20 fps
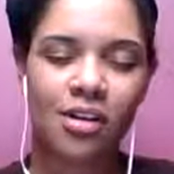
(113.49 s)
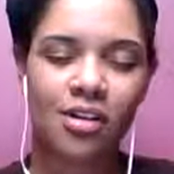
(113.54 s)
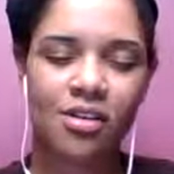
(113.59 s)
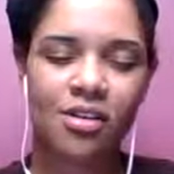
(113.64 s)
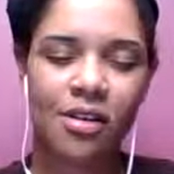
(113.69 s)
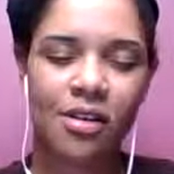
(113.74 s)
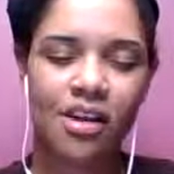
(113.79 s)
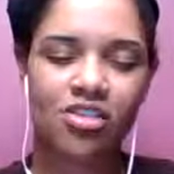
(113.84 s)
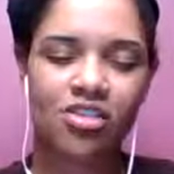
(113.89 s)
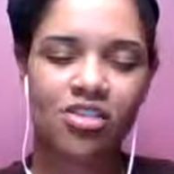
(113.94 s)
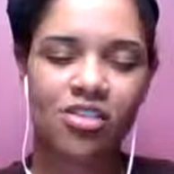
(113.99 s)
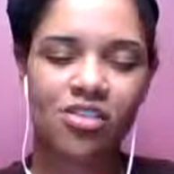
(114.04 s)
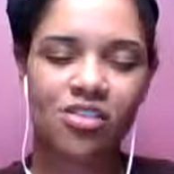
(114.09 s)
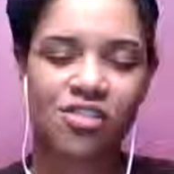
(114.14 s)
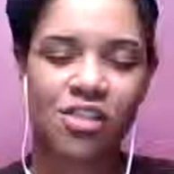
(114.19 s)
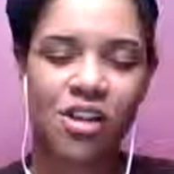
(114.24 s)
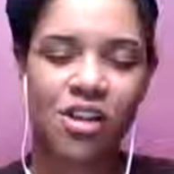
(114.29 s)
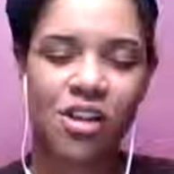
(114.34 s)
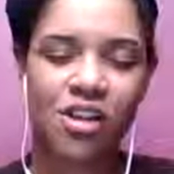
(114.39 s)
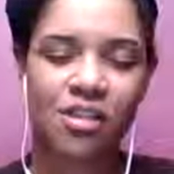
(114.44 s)
you actually
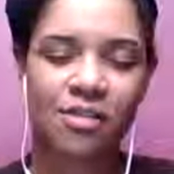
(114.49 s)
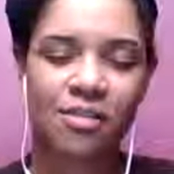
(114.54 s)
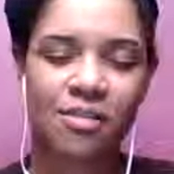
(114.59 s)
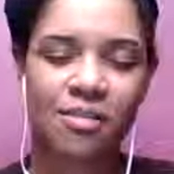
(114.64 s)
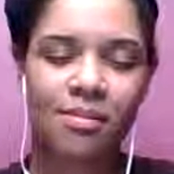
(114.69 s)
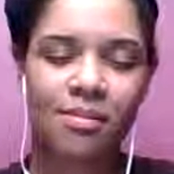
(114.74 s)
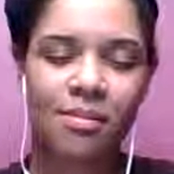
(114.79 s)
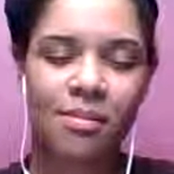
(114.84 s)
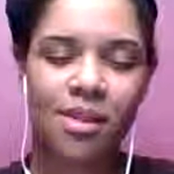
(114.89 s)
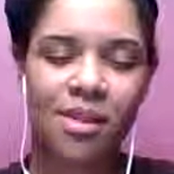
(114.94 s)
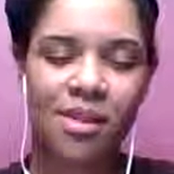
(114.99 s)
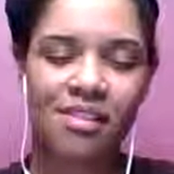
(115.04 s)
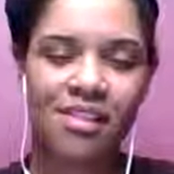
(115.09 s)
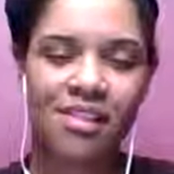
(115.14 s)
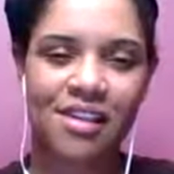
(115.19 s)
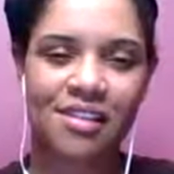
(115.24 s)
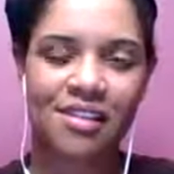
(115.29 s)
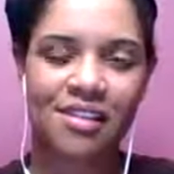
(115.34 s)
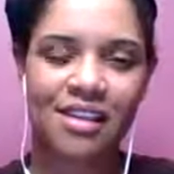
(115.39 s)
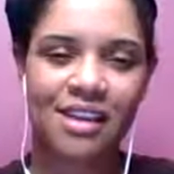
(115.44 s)
start and when i
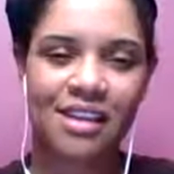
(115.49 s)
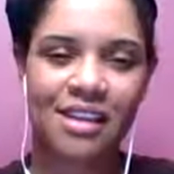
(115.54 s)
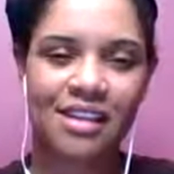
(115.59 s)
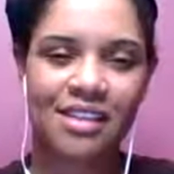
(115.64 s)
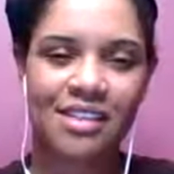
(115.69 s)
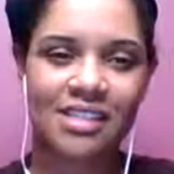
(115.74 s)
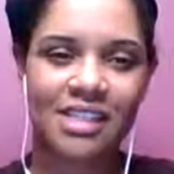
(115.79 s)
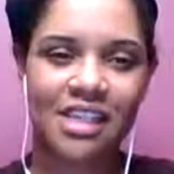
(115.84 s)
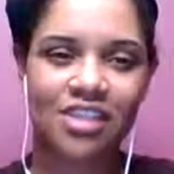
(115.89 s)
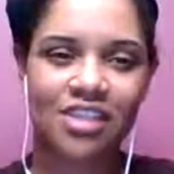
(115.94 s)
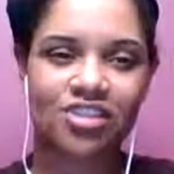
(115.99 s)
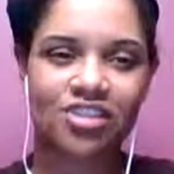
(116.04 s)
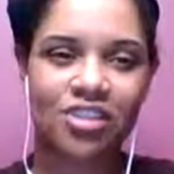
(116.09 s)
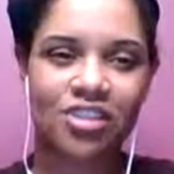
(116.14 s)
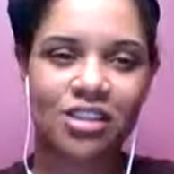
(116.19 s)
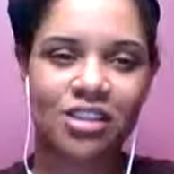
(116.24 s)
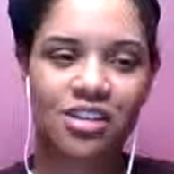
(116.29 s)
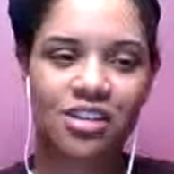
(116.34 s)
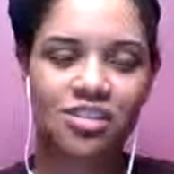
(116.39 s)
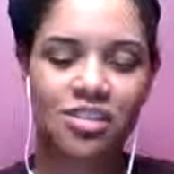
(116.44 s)
say set an
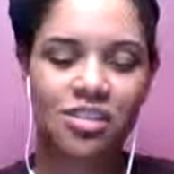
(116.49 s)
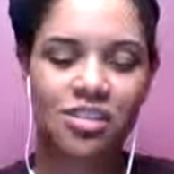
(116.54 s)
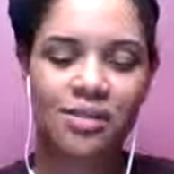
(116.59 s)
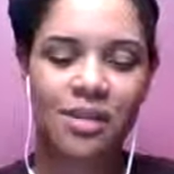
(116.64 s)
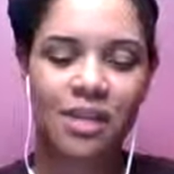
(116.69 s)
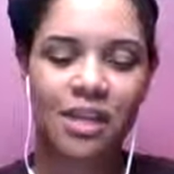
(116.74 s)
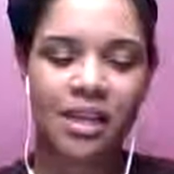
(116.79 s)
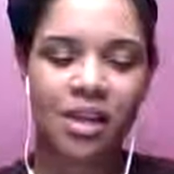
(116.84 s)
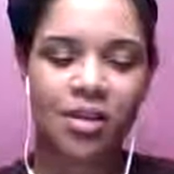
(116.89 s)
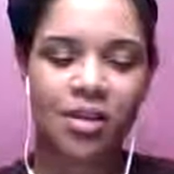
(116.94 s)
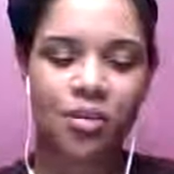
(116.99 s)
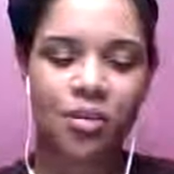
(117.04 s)
intention just be like